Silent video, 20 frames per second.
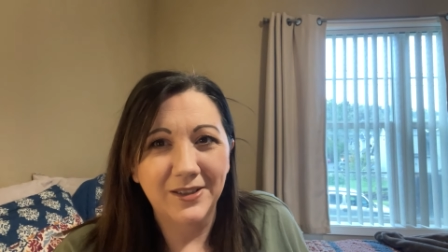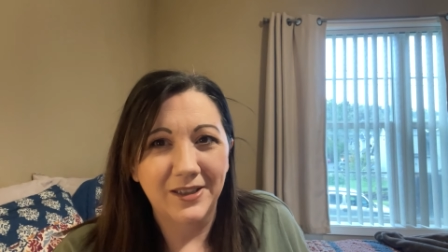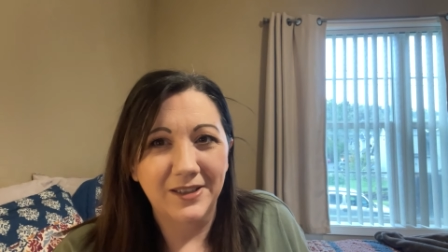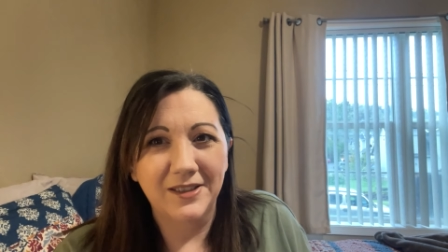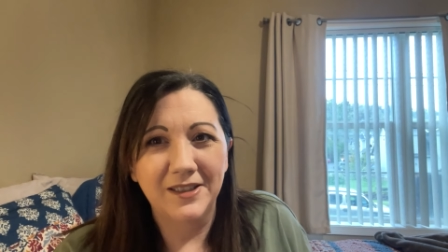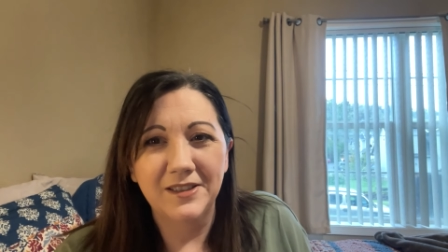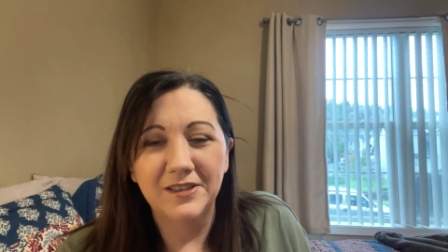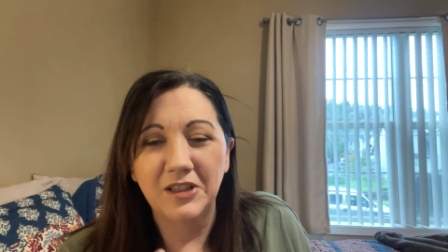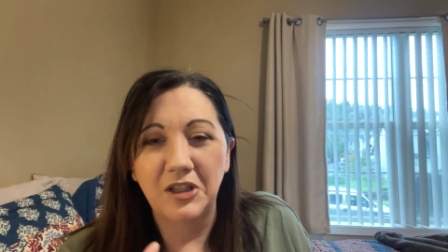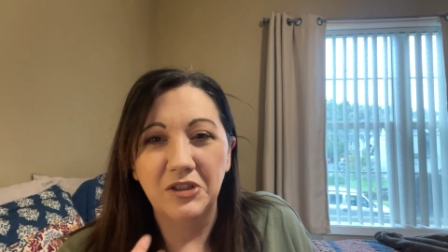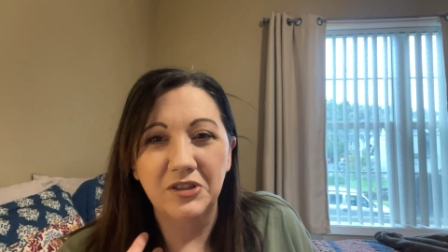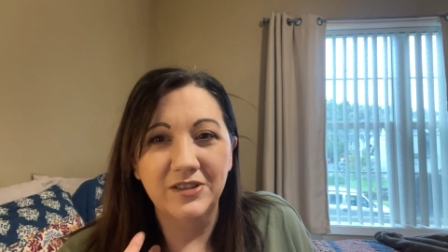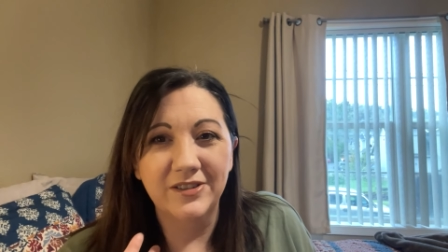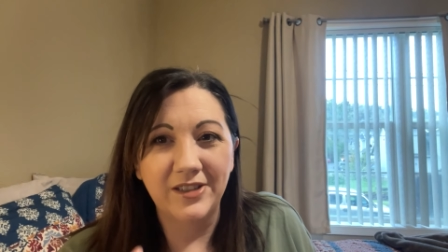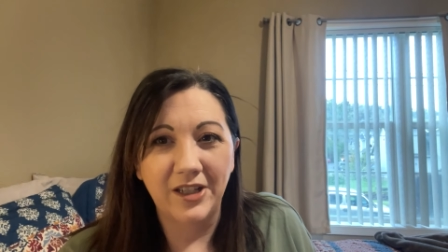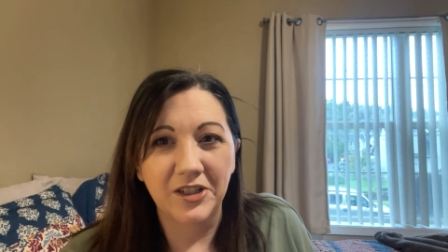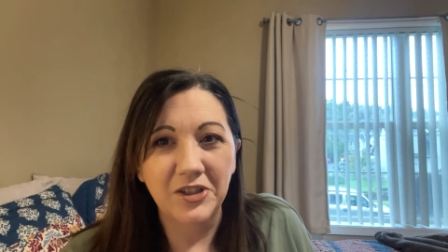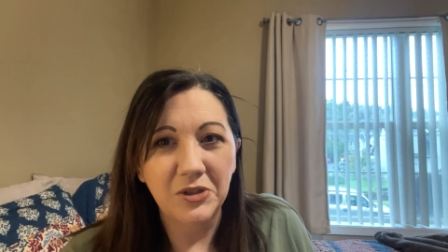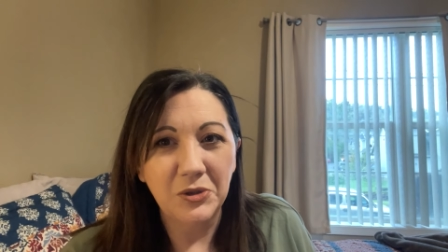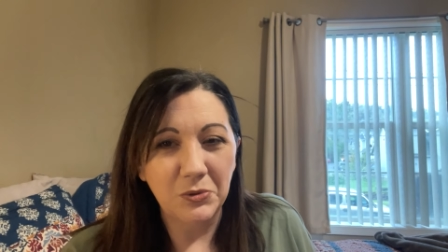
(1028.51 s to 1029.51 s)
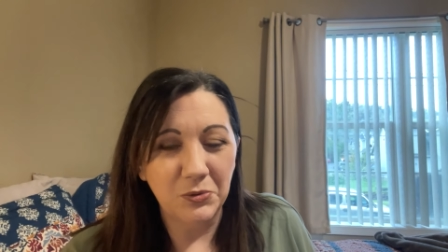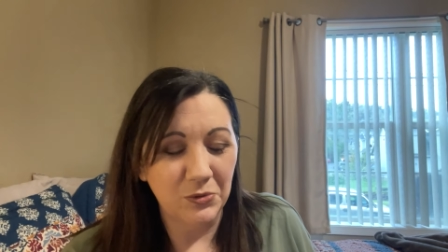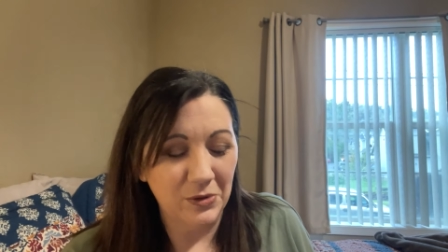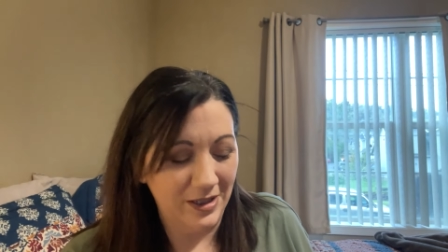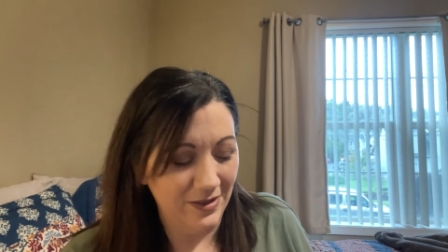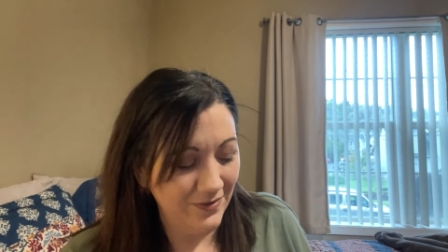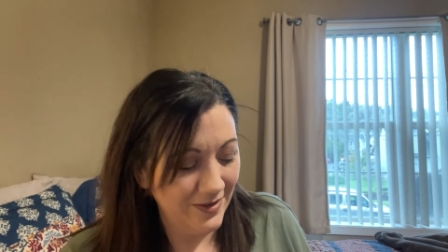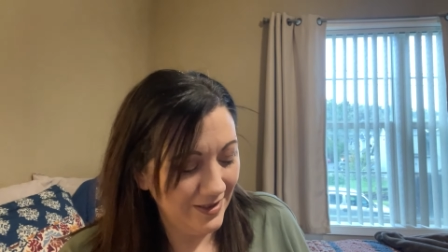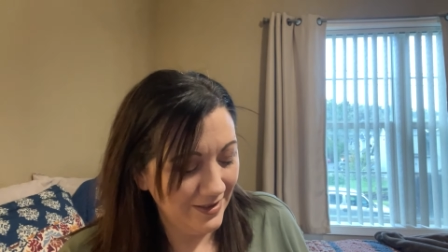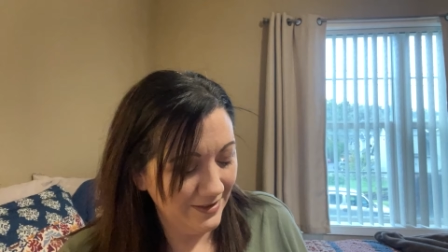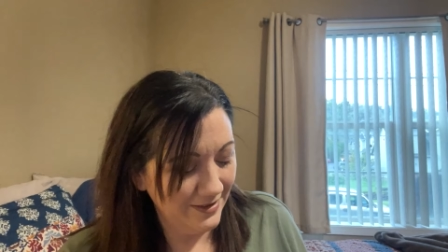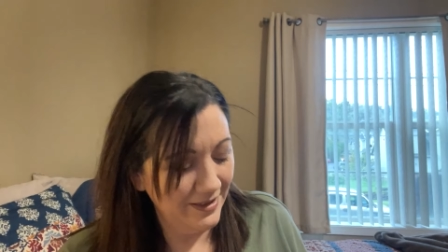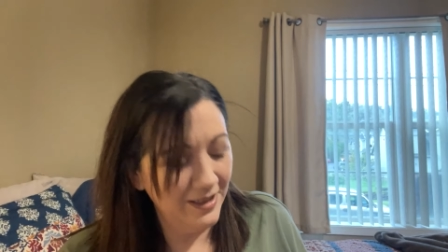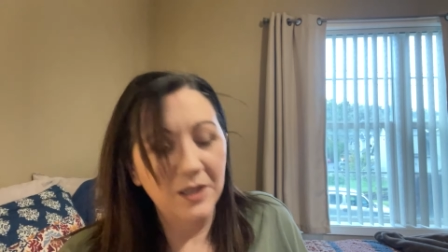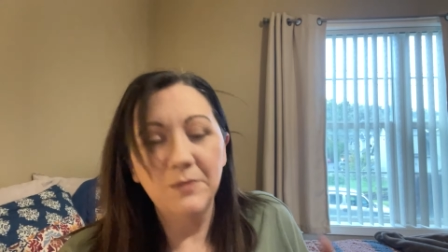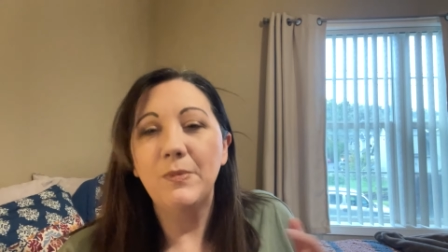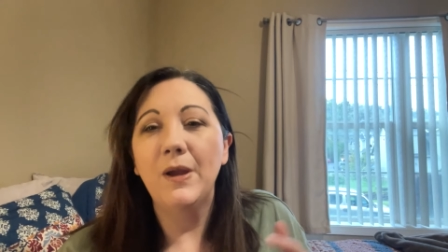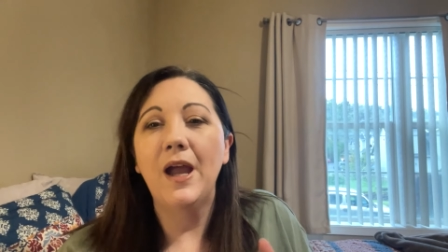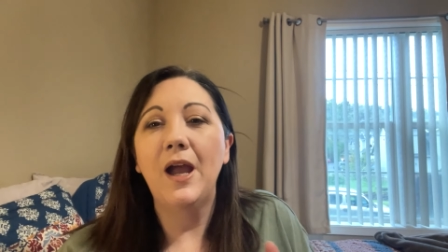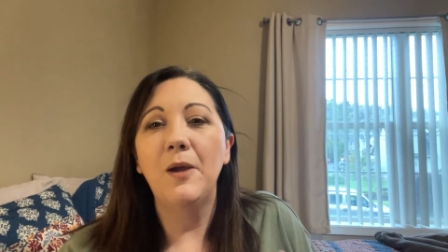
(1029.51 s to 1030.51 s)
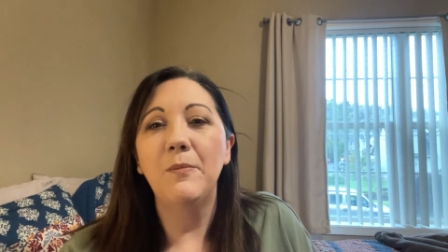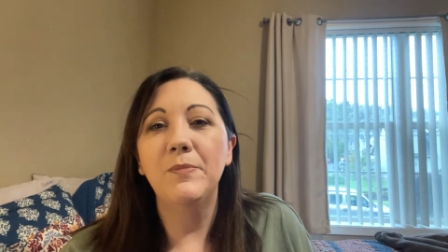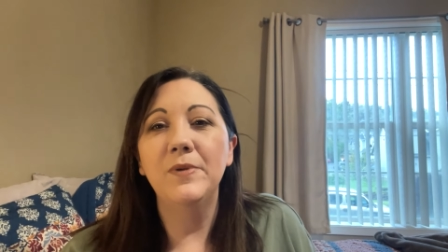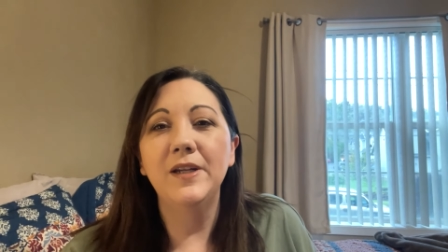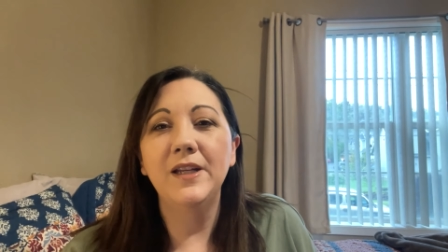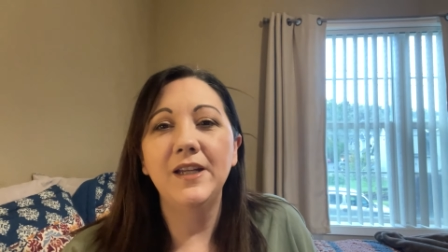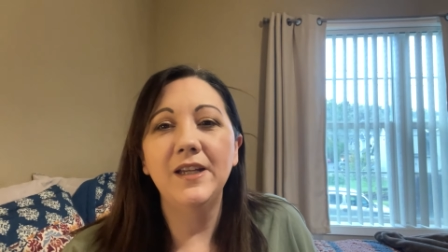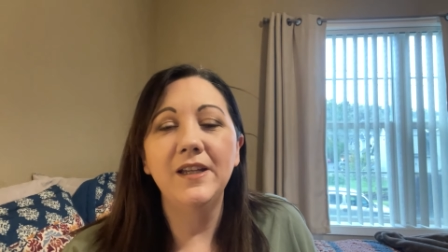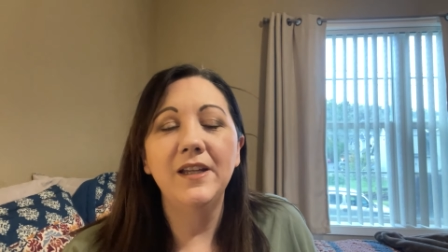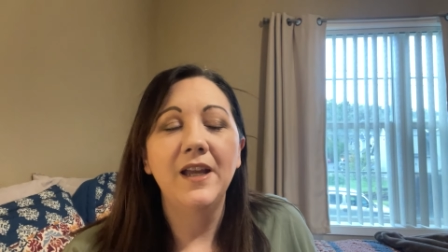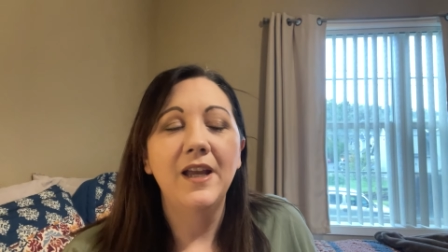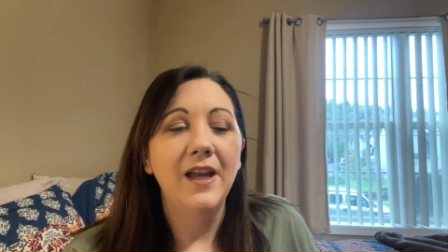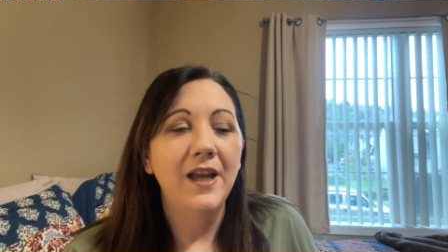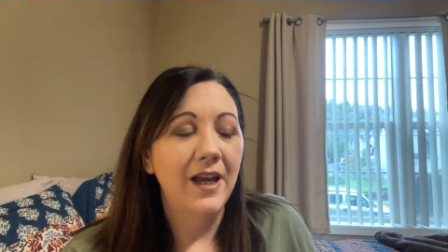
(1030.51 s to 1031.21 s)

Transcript: like these sudden cravings keep happening.